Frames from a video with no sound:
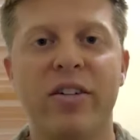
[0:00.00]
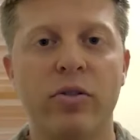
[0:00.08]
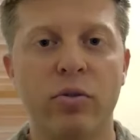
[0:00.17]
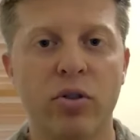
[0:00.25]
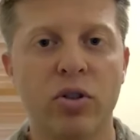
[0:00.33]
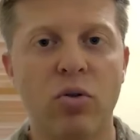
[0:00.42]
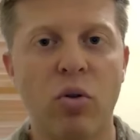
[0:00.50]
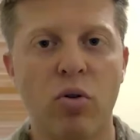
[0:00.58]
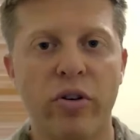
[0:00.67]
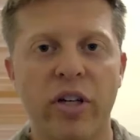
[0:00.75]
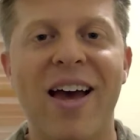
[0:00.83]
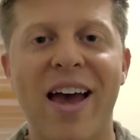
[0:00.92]
a new
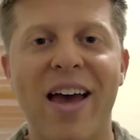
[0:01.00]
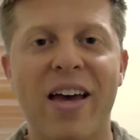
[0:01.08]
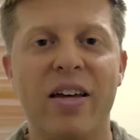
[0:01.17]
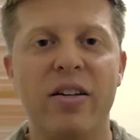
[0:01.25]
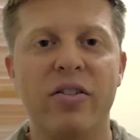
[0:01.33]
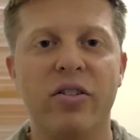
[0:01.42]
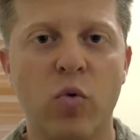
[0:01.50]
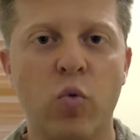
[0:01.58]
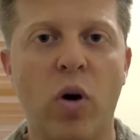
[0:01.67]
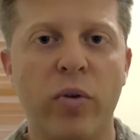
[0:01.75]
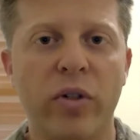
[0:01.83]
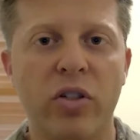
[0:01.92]
story, and
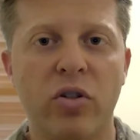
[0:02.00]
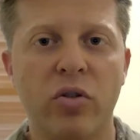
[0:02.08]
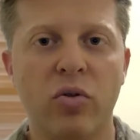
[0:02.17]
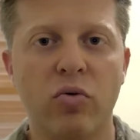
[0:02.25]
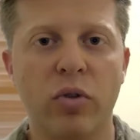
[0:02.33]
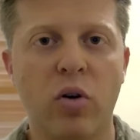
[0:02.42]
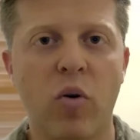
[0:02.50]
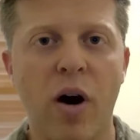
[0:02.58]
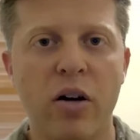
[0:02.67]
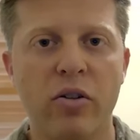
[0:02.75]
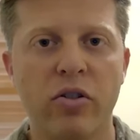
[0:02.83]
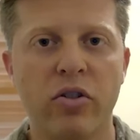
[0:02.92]
what we do
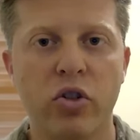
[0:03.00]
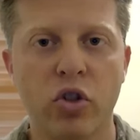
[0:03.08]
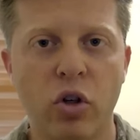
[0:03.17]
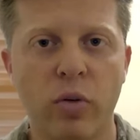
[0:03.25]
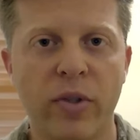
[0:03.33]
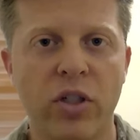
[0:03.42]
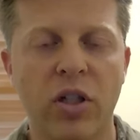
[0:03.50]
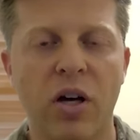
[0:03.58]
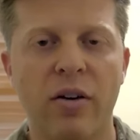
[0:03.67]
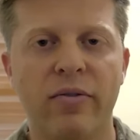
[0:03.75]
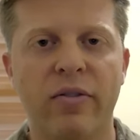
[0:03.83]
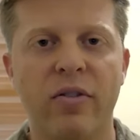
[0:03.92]
requires so much
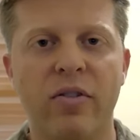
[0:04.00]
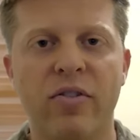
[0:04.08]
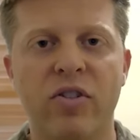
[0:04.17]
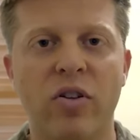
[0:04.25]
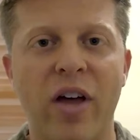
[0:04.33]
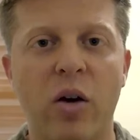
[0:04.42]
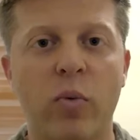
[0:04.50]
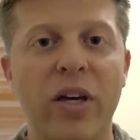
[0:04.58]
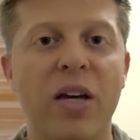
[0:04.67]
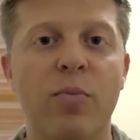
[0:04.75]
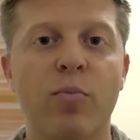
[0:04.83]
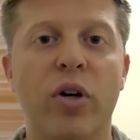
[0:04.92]
love so that we
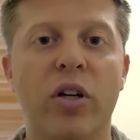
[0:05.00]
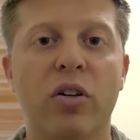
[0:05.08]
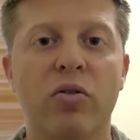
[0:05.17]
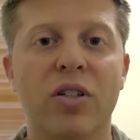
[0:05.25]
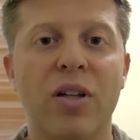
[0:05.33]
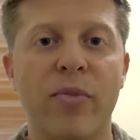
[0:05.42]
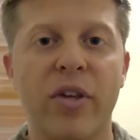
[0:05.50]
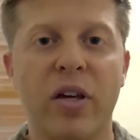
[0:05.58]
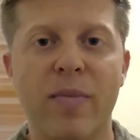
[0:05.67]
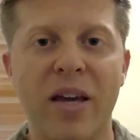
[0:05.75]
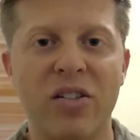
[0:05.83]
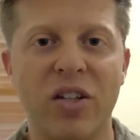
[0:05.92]
can bring you something
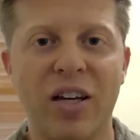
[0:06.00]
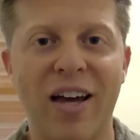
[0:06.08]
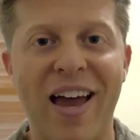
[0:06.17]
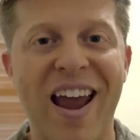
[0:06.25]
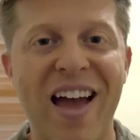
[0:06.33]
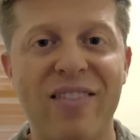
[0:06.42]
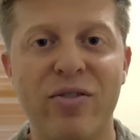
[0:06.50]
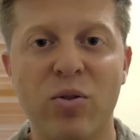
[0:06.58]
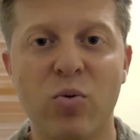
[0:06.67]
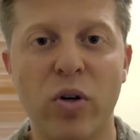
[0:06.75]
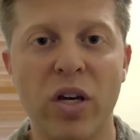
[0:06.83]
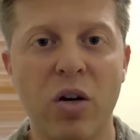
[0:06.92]
amazing. And every
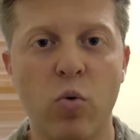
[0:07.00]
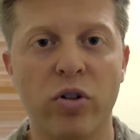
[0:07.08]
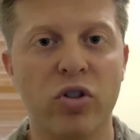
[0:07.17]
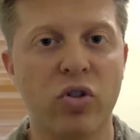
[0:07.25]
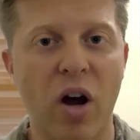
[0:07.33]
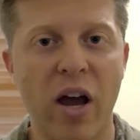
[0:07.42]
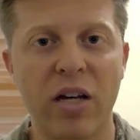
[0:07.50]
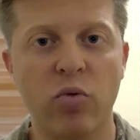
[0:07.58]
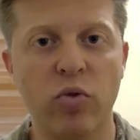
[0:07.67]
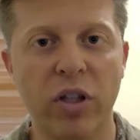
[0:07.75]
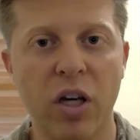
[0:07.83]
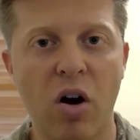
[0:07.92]
week we're trying
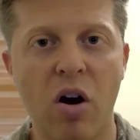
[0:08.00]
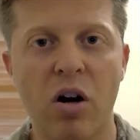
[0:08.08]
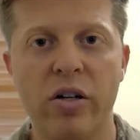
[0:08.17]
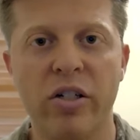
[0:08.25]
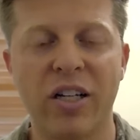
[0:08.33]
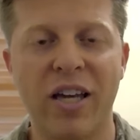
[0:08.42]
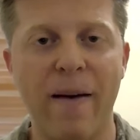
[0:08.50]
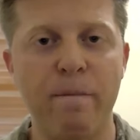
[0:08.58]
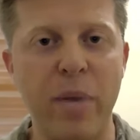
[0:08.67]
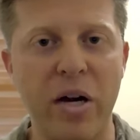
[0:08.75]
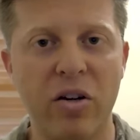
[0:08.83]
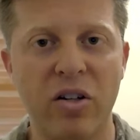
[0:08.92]
really hard to get
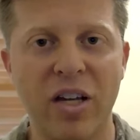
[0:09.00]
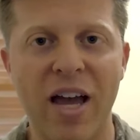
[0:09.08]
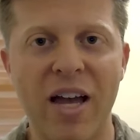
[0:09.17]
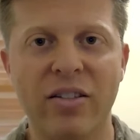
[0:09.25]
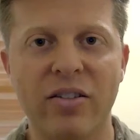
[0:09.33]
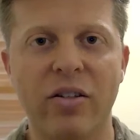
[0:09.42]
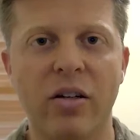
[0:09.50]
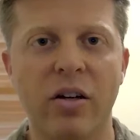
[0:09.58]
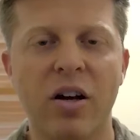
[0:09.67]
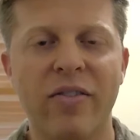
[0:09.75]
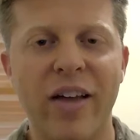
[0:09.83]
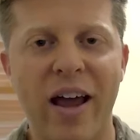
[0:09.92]
better guests
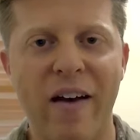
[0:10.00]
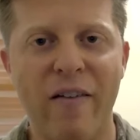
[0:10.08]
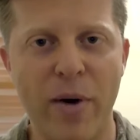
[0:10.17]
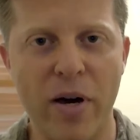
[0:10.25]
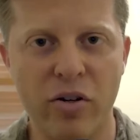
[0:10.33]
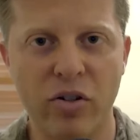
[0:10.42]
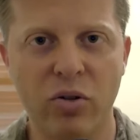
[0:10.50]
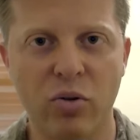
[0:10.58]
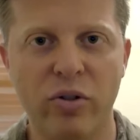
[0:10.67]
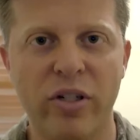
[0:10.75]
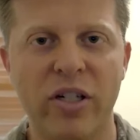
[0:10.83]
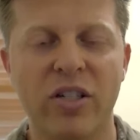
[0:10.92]
that have better
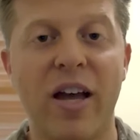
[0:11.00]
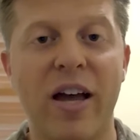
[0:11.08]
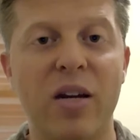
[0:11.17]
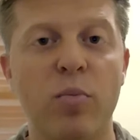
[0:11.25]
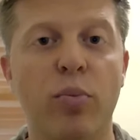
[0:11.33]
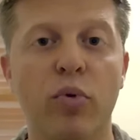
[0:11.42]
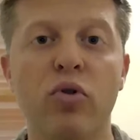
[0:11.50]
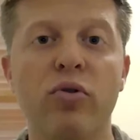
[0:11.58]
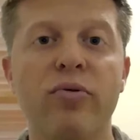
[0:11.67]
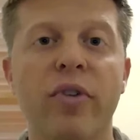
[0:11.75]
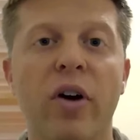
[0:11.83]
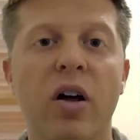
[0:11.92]
stories and
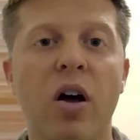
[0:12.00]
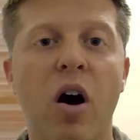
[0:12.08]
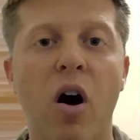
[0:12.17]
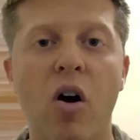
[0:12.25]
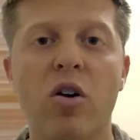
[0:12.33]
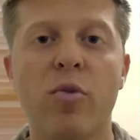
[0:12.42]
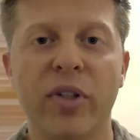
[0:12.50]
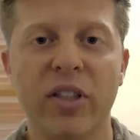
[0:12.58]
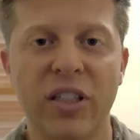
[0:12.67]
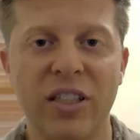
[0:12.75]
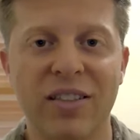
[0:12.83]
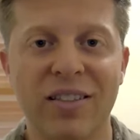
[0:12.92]
improve our
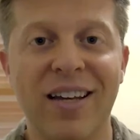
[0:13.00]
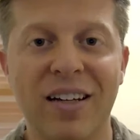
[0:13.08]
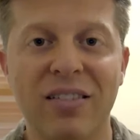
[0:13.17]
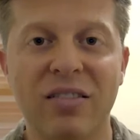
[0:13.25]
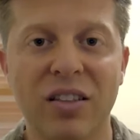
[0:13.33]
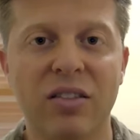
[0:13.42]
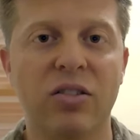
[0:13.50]
ability to tell their